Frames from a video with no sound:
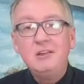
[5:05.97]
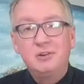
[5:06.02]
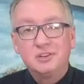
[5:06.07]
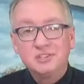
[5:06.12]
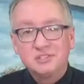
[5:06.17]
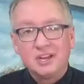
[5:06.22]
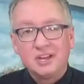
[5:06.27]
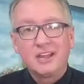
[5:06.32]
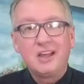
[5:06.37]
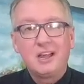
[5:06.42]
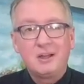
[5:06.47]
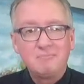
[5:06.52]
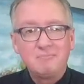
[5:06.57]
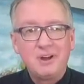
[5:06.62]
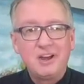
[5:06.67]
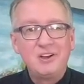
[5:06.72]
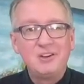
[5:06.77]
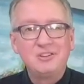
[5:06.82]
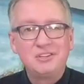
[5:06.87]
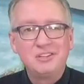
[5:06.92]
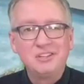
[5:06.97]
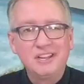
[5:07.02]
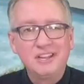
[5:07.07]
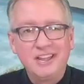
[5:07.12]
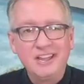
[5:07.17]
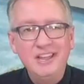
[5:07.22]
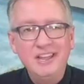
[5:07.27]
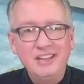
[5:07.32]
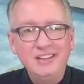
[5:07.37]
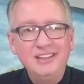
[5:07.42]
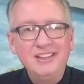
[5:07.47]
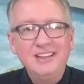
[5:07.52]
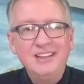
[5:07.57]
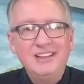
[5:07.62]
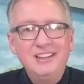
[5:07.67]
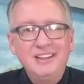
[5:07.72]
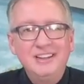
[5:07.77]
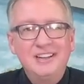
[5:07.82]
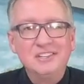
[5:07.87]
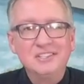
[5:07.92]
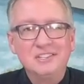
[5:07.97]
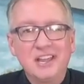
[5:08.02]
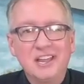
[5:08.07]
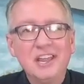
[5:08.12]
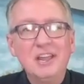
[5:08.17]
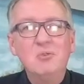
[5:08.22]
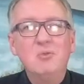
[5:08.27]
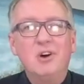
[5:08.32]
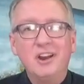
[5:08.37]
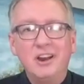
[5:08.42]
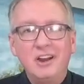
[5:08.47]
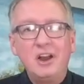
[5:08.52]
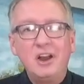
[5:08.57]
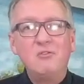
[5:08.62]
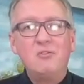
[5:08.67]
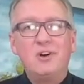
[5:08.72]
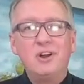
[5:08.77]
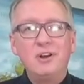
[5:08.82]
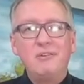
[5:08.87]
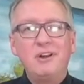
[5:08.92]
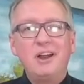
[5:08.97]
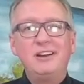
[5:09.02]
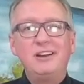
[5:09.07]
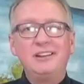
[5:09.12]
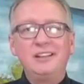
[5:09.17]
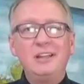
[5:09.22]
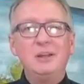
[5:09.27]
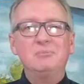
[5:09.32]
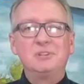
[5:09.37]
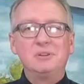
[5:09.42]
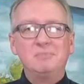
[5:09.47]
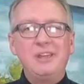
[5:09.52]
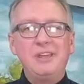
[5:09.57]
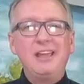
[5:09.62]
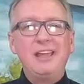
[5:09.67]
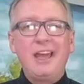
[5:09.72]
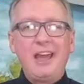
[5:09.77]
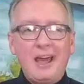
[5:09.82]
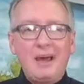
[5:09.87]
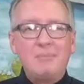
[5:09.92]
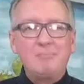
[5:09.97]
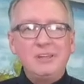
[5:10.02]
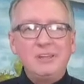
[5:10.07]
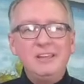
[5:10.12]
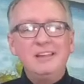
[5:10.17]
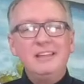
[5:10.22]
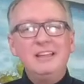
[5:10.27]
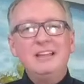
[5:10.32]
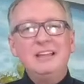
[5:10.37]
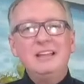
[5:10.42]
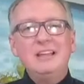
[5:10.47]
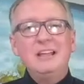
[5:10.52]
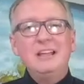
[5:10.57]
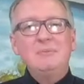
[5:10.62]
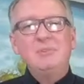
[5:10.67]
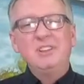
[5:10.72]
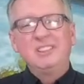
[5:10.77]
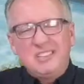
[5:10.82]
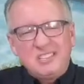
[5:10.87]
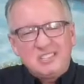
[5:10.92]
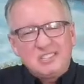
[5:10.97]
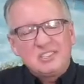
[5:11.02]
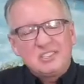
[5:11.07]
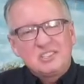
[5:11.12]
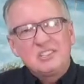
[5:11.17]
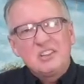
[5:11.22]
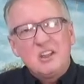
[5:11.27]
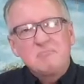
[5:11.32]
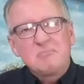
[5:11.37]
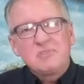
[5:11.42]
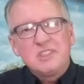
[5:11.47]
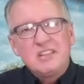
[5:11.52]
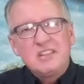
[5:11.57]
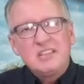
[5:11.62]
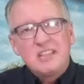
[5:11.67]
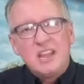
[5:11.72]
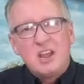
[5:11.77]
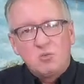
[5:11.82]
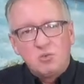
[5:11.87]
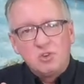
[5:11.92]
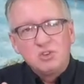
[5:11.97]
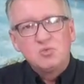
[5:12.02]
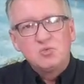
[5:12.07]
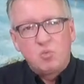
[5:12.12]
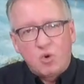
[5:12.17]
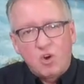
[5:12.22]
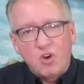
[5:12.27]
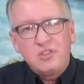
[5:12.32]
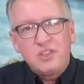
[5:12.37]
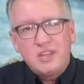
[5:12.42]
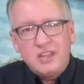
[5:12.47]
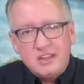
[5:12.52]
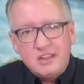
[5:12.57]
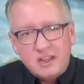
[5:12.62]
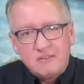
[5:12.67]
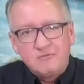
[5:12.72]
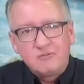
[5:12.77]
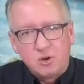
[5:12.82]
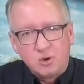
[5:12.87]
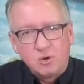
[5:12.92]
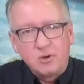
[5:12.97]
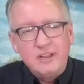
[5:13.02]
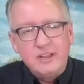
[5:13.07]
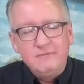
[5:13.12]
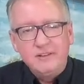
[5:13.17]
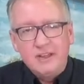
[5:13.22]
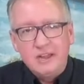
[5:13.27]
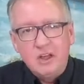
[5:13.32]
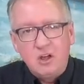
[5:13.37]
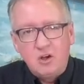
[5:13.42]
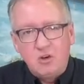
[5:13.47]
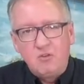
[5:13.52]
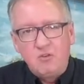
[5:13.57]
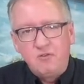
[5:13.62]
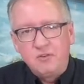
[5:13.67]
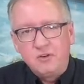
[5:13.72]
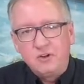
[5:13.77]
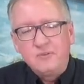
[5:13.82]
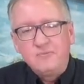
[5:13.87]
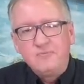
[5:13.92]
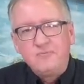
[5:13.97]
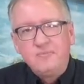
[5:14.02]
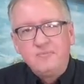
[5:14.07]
was a cupbearer to the king, because the king wanted everyone around him to be happy. But this is something that was worthy of grieving over,